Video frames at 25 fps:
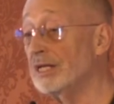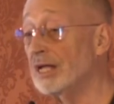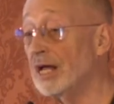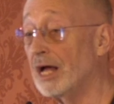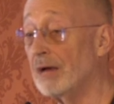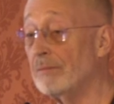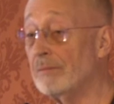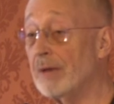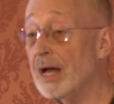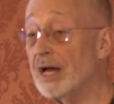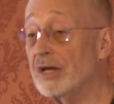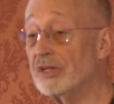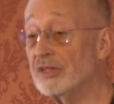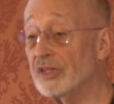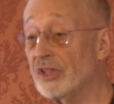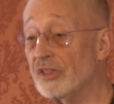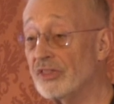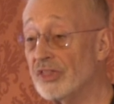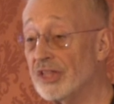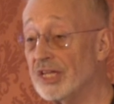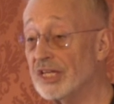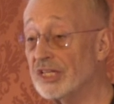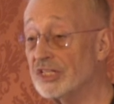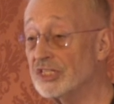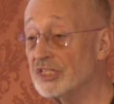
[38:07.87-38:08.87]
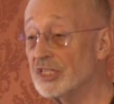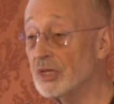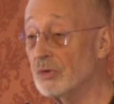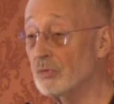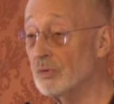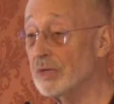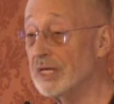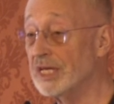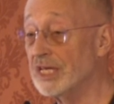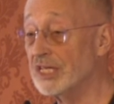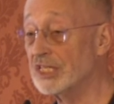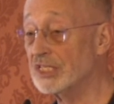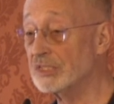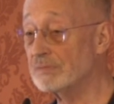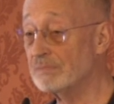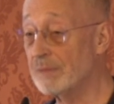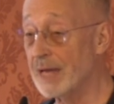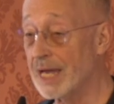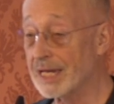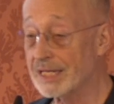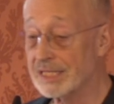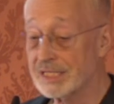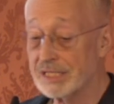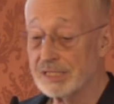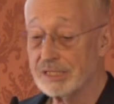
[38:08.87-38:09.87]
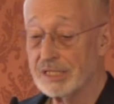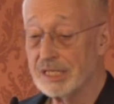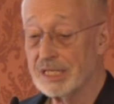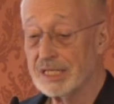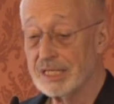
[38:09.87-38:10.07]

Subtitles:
among the things that we expect,